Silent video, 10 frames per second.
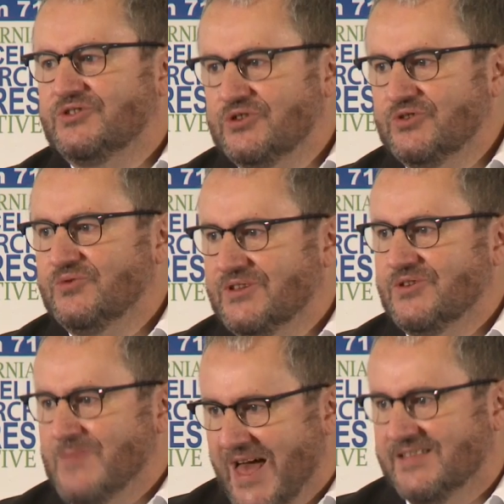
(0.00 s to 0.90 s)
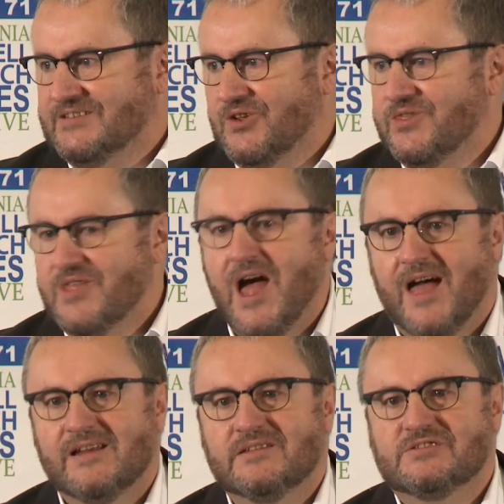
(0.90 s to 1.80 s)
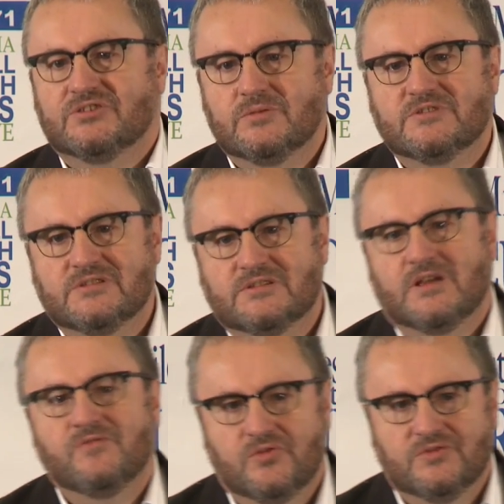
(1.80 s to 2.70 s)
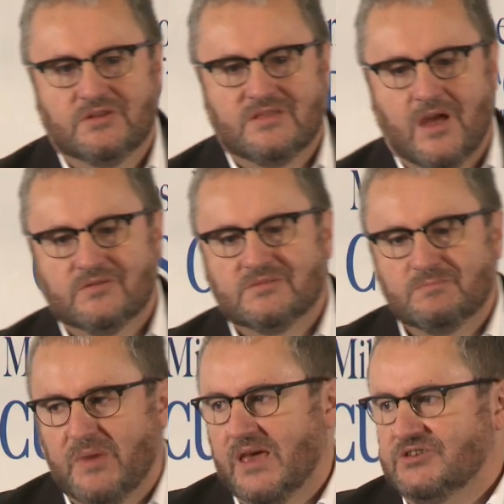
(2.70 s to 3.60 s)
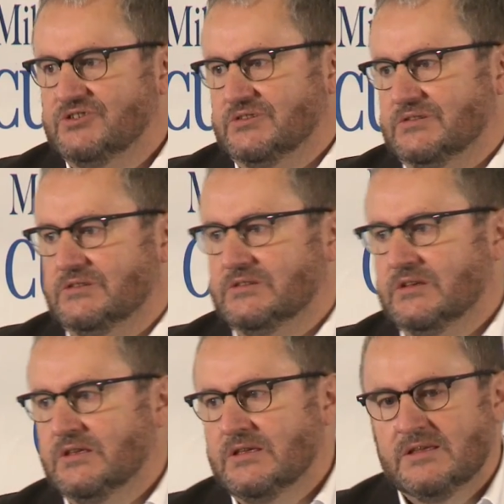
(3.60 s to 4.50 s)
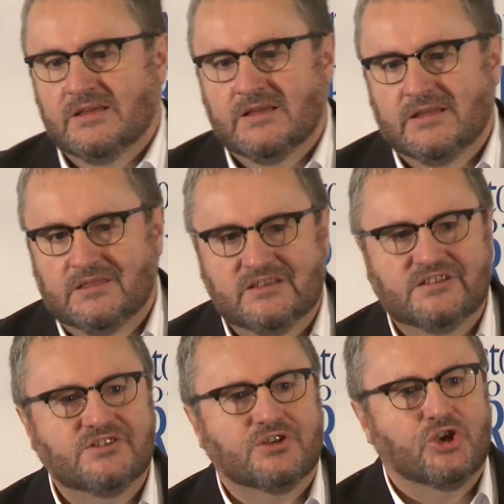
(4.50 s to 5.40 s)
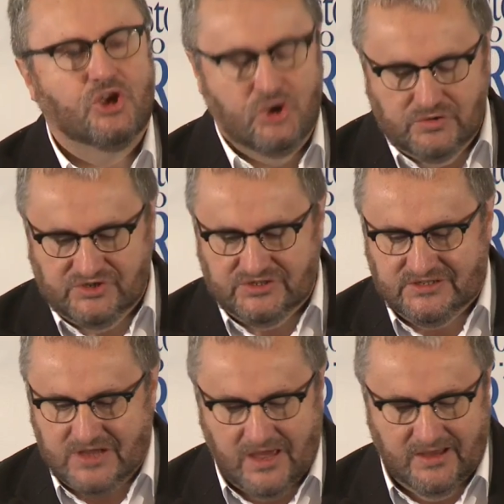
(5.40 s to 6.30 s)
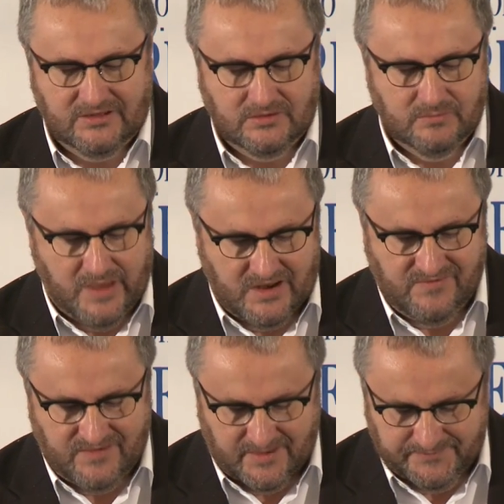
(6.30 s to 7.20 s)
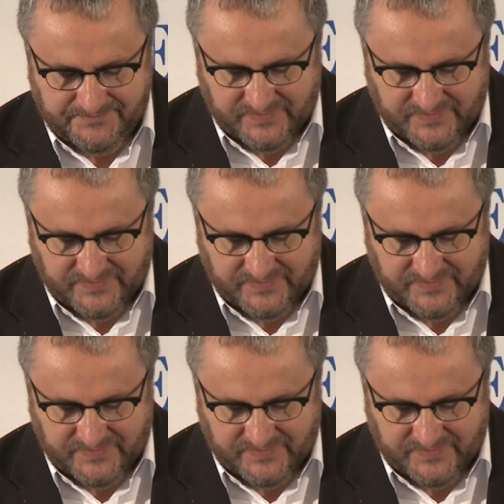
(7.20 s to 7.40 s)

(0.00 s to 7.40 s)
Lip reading: Do the maths on that in terms of 700,000 patients. This is a huge societal benefit.